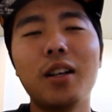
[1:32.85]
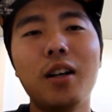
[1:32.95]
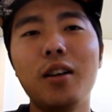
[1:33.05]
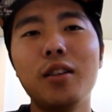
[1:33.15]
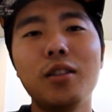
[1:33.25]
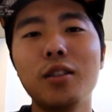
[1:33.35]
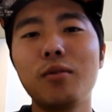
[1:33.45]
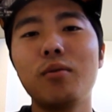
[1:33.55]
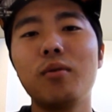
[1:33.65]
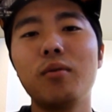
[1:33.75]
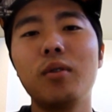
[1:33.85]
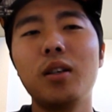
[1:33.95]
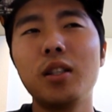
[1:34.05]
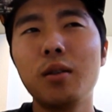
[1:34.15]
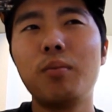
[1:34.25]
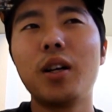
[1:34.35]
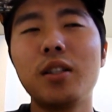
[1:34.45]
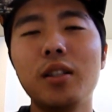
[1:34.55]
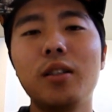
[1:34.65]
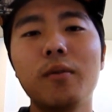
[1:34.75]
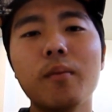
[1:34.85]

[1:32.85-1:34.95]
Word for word: I don't know, it's just, it's a blessing.